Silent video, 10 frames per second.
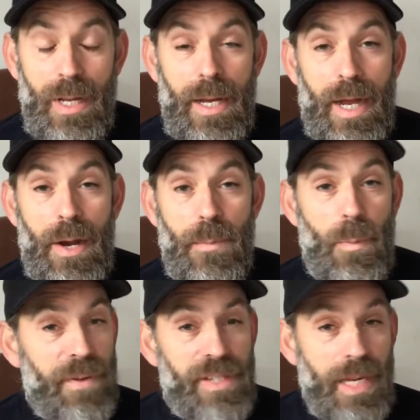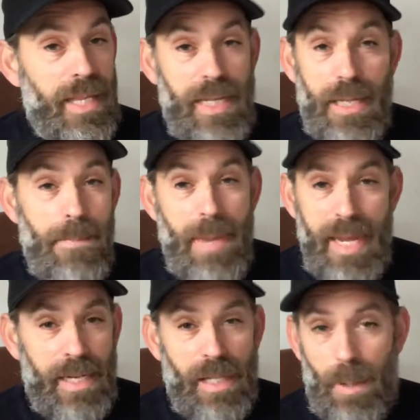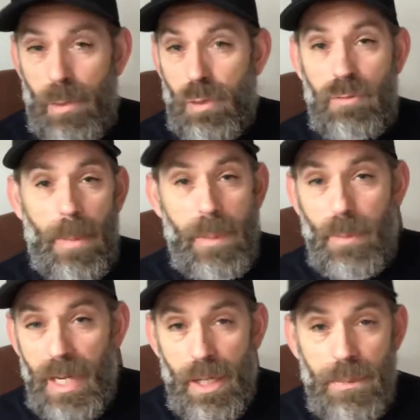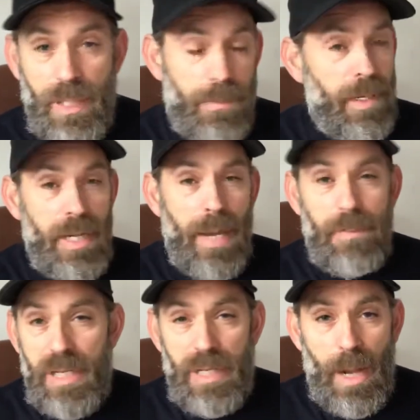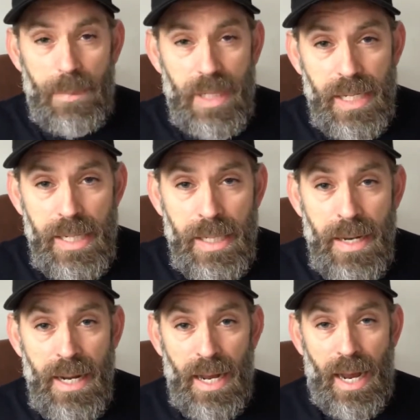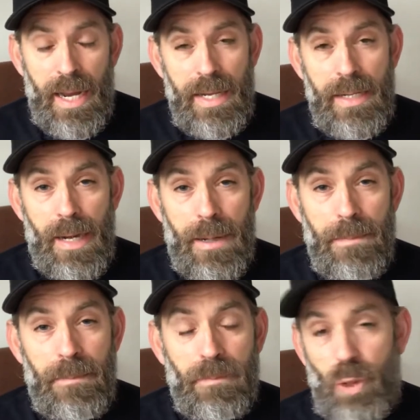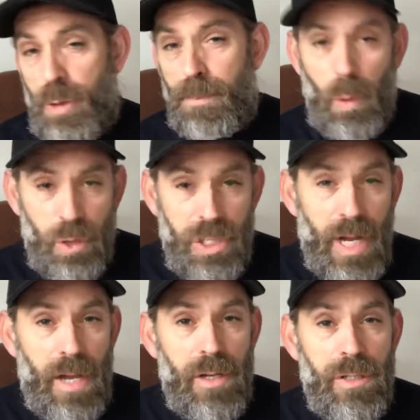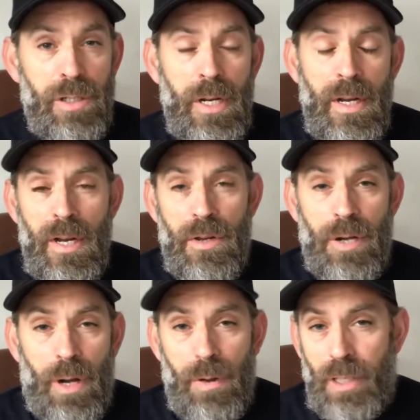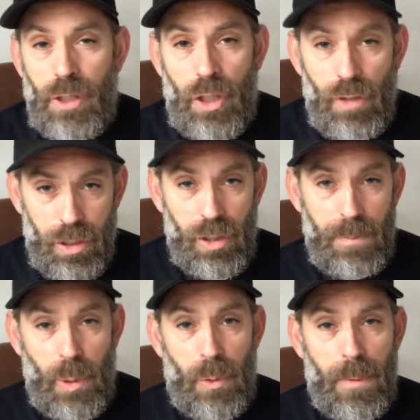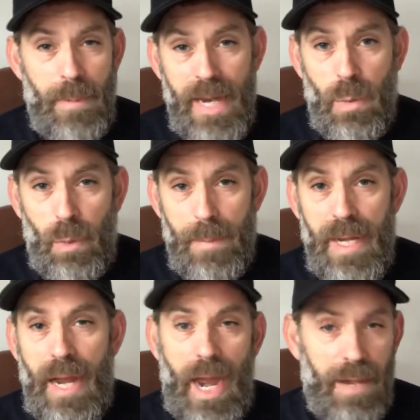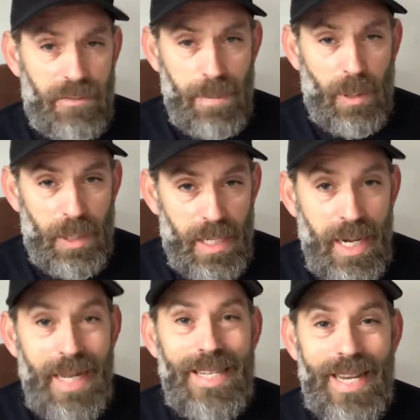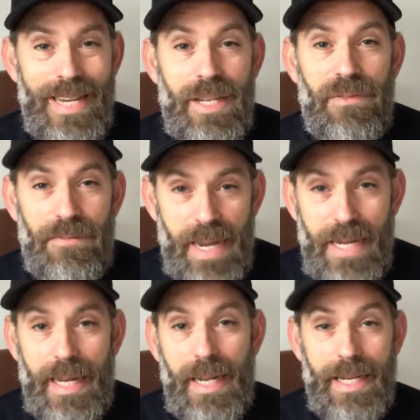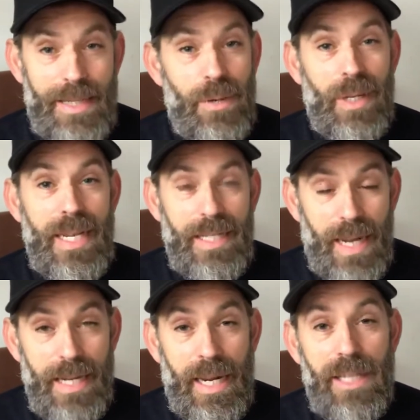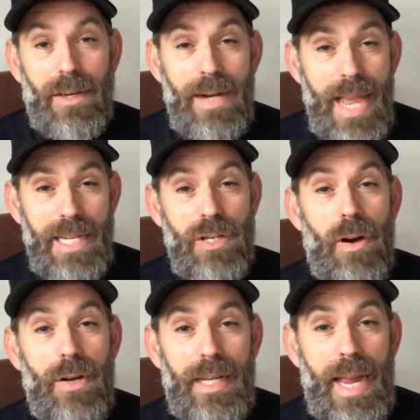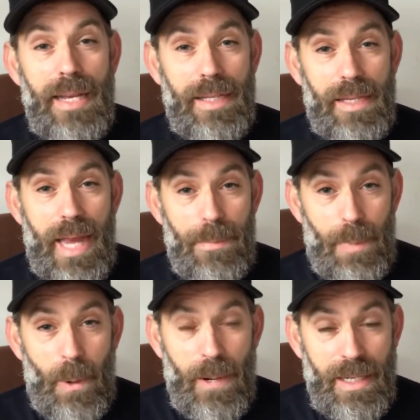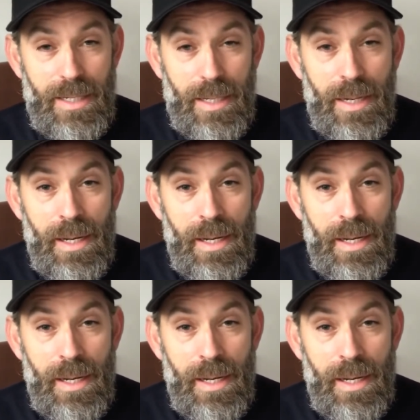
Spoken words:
And we've seen this in many examples. Robin Williams, there's been a number of celebrities and sports stars. You know, it's across the board. Men, women, everybody tend to fake it until they take it. So let's not get to that point.